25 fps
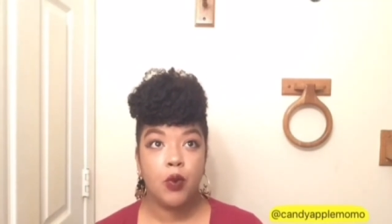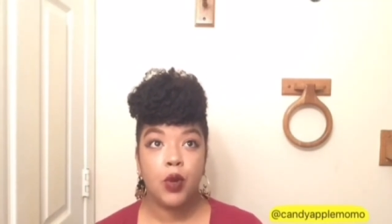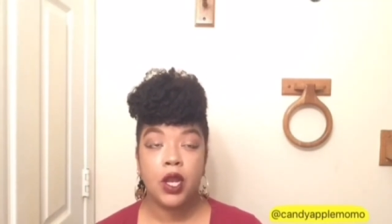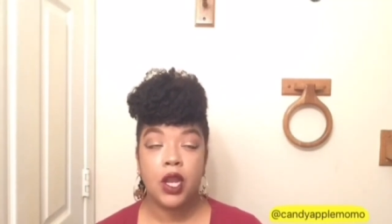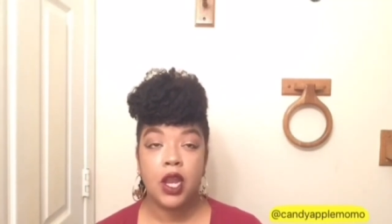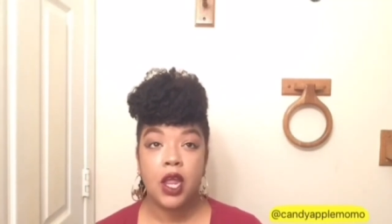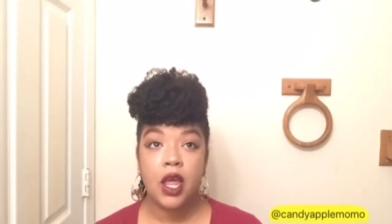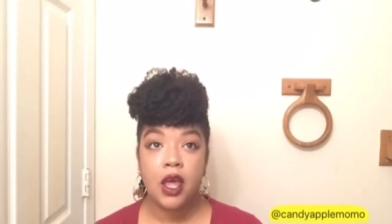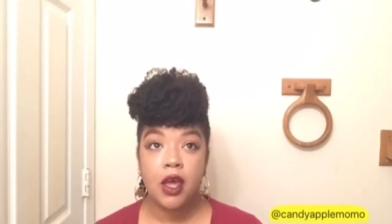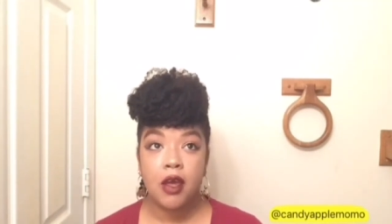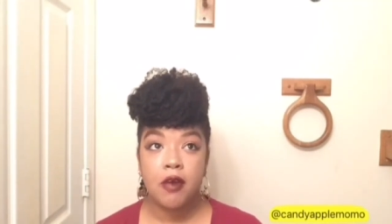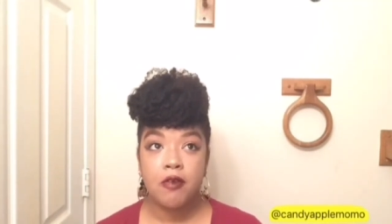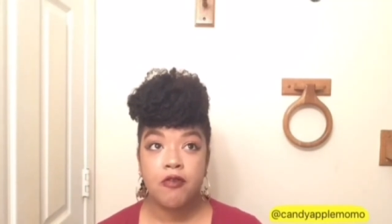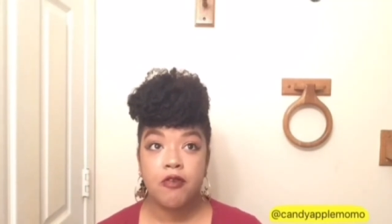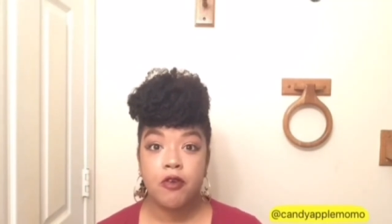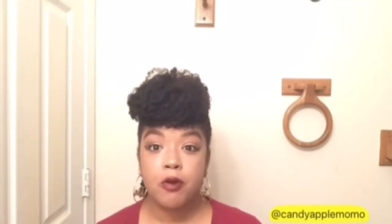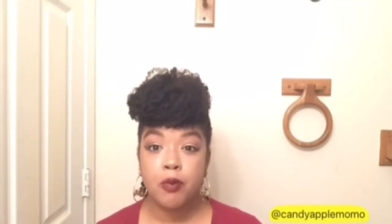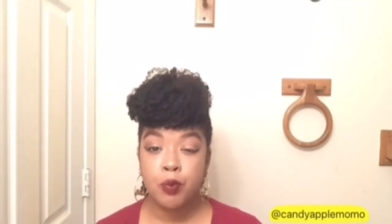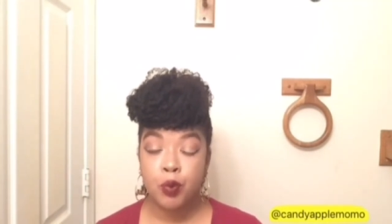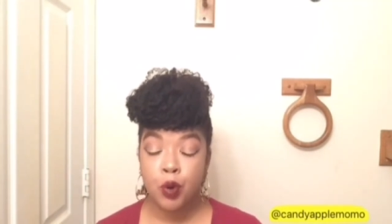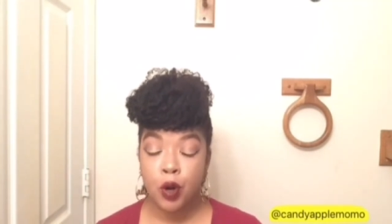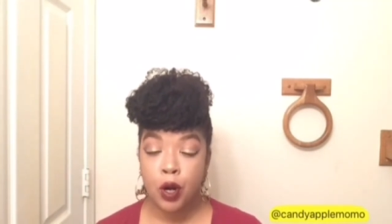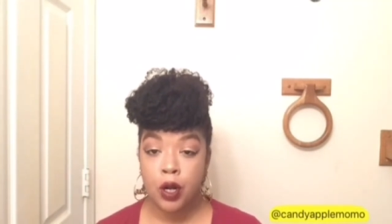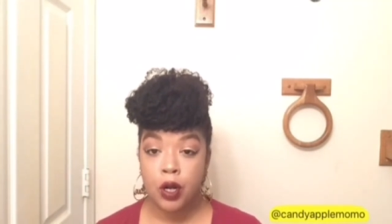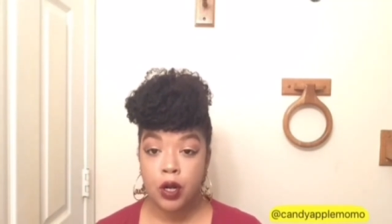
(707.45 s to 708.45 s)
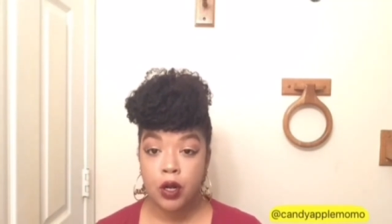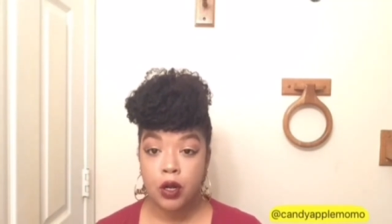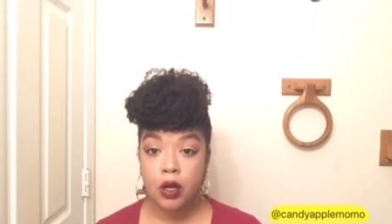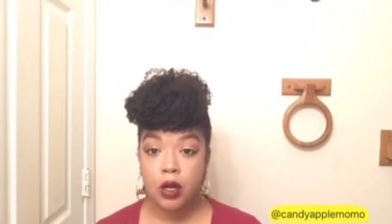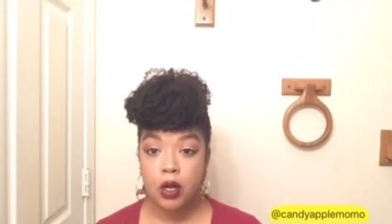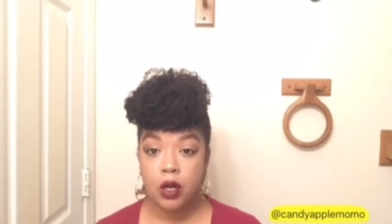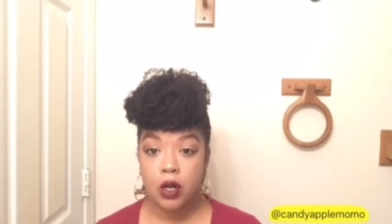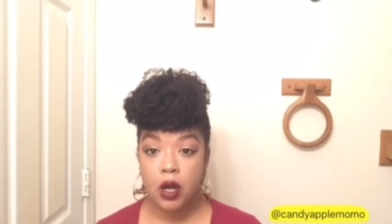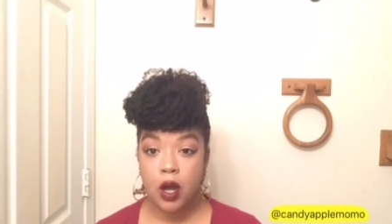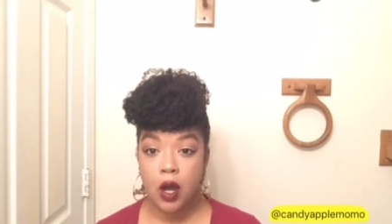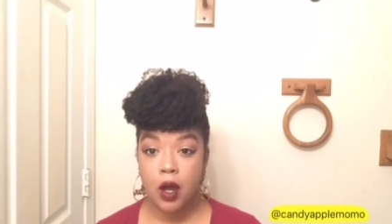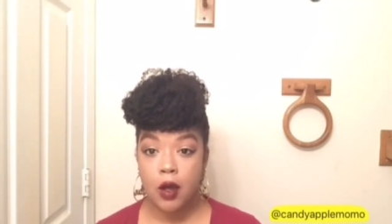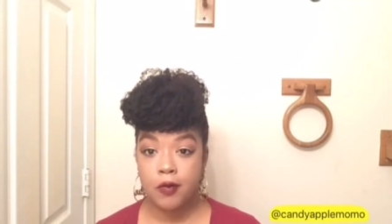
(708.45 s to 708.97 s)
with every
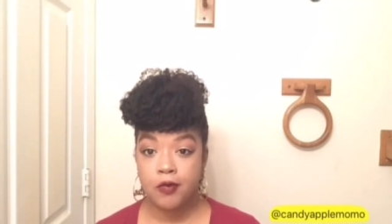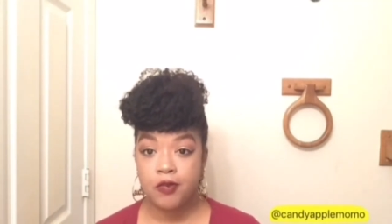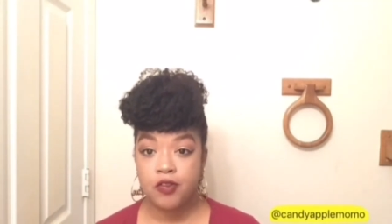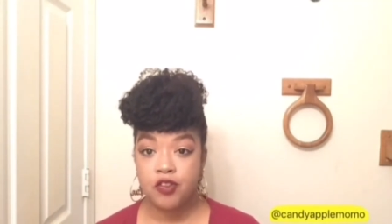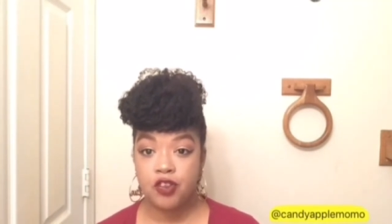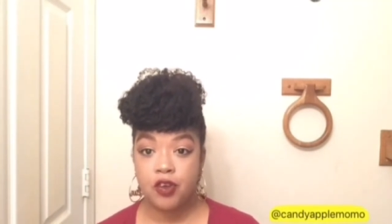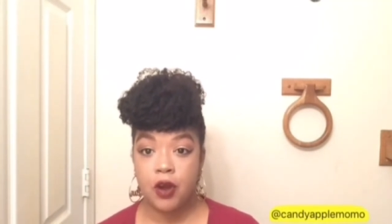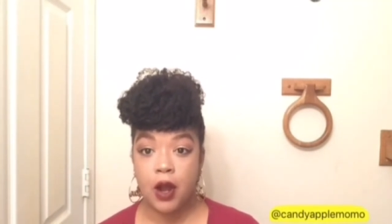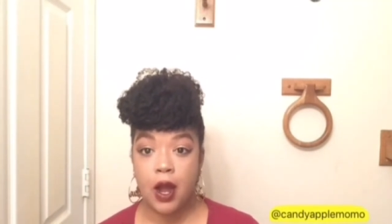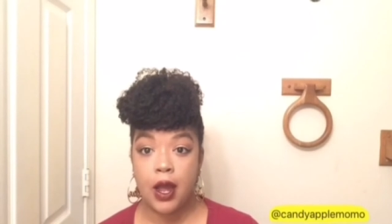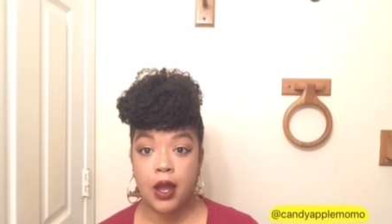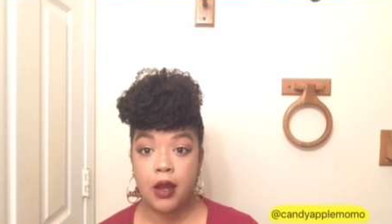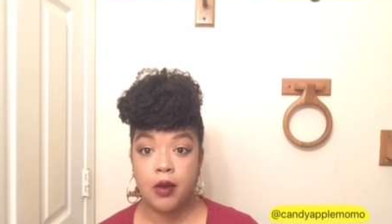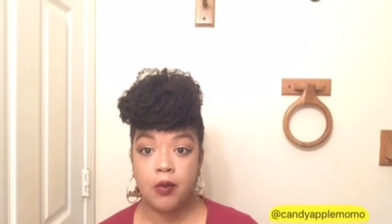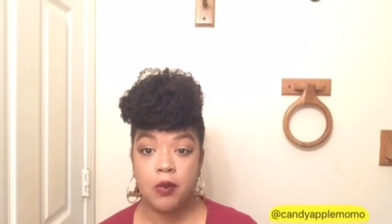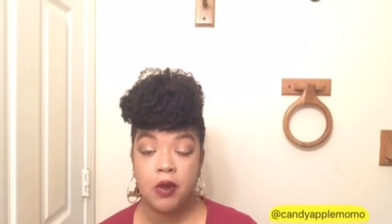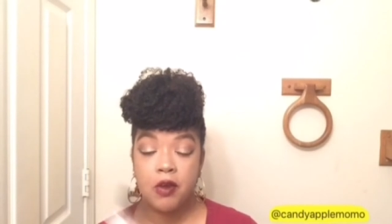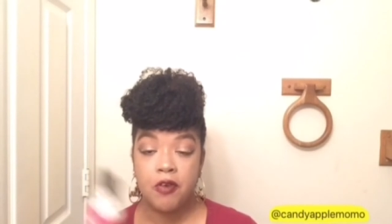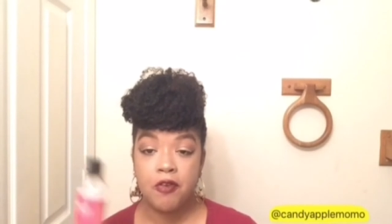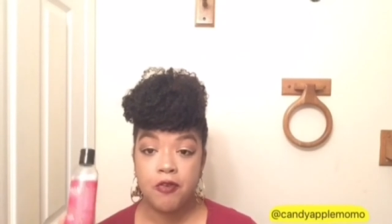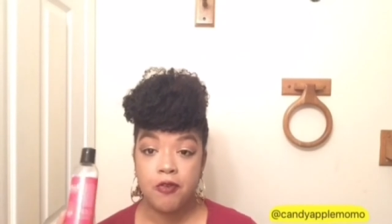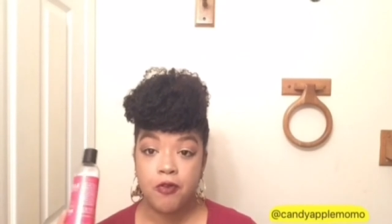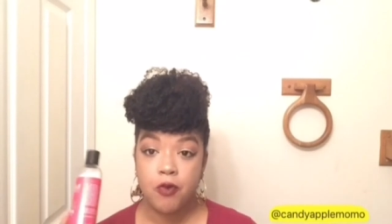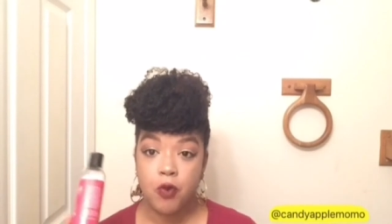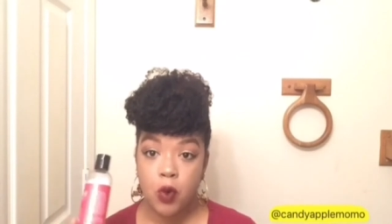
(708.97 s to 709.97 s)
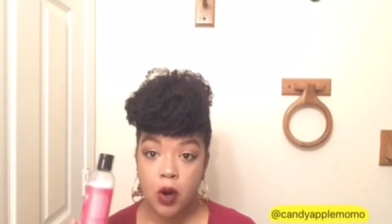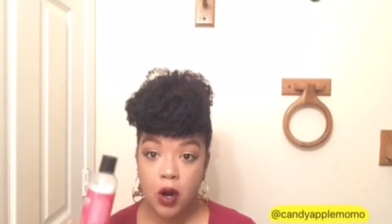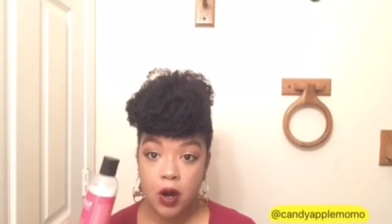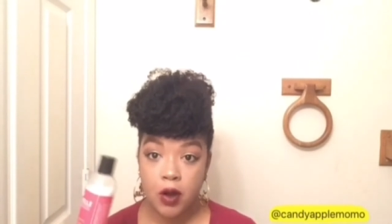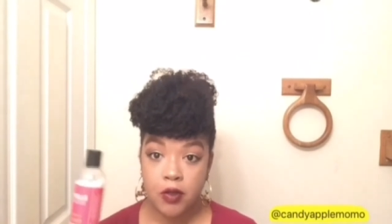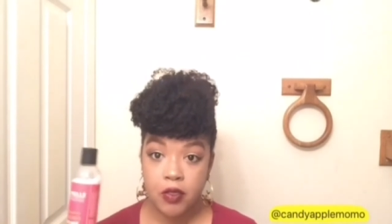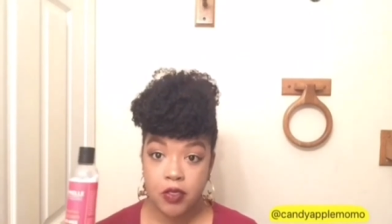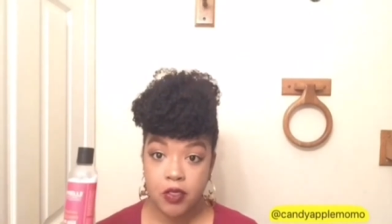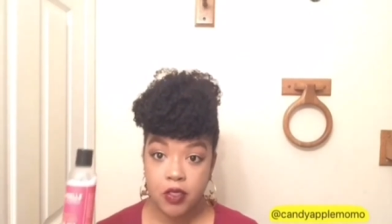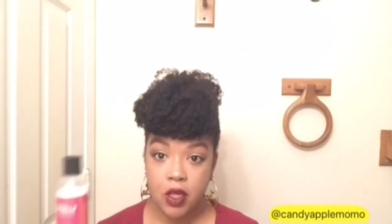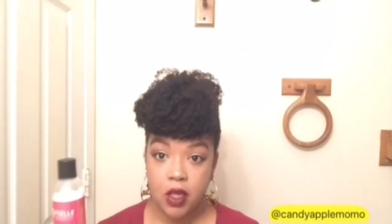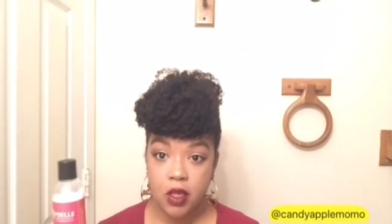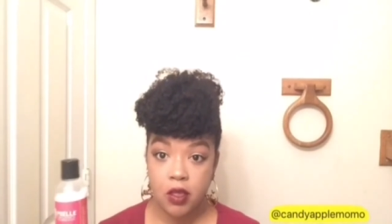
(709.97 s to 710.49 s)
product I've tried before
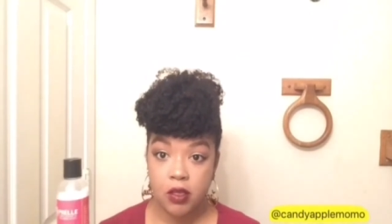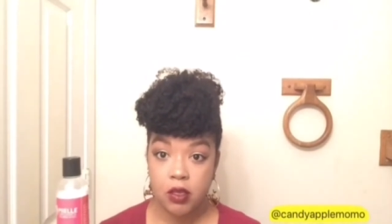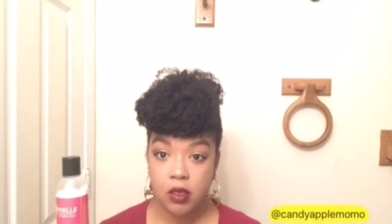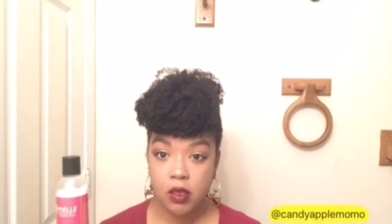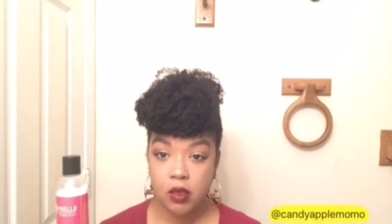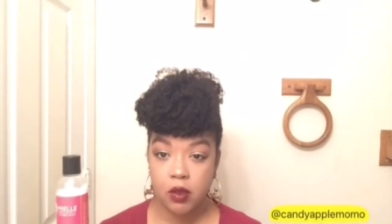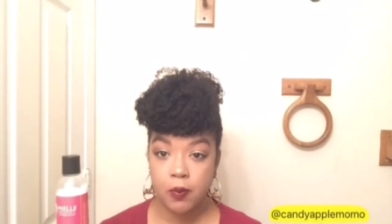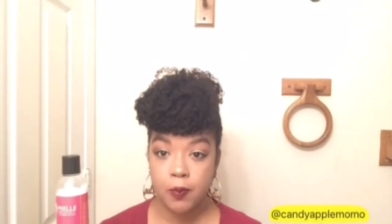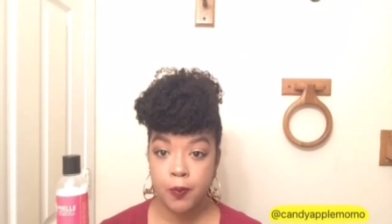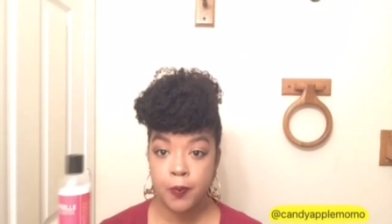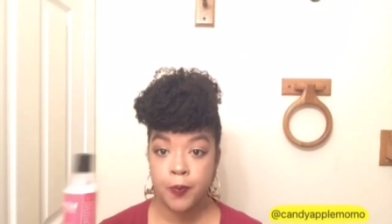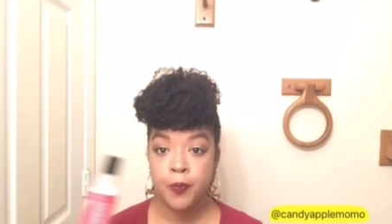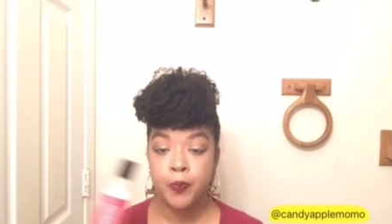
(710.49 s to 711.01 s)
this,